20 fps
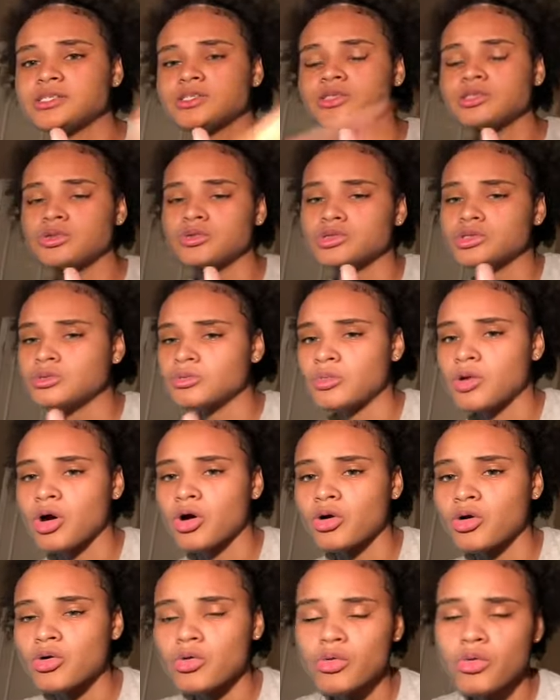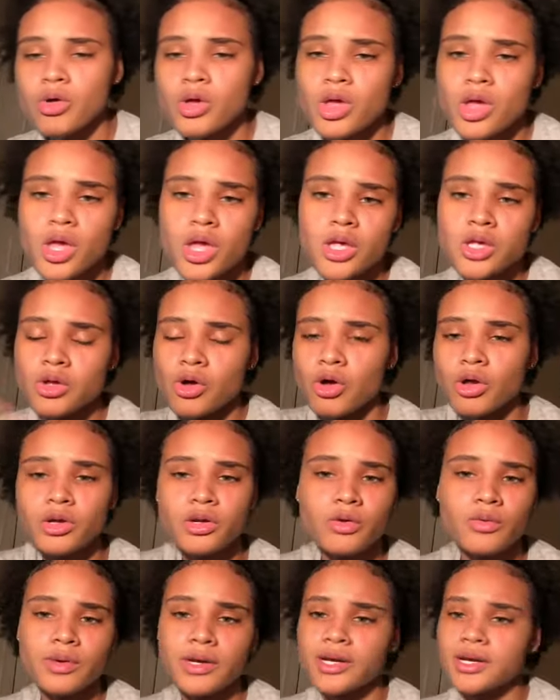So tomorrow, y'all
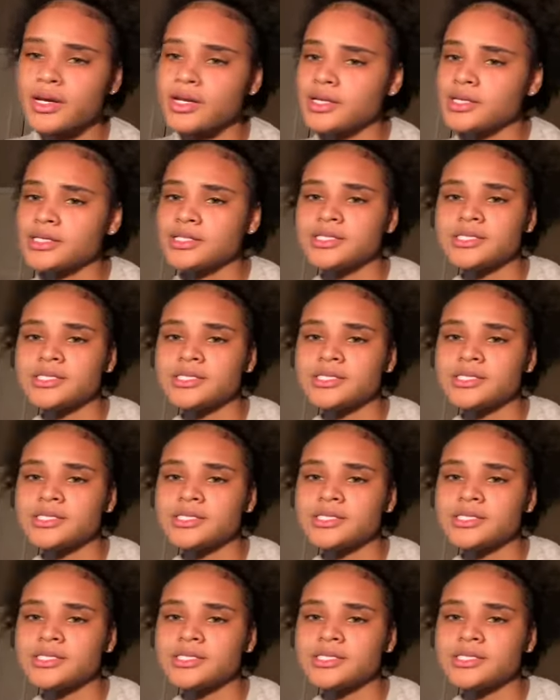know what it is.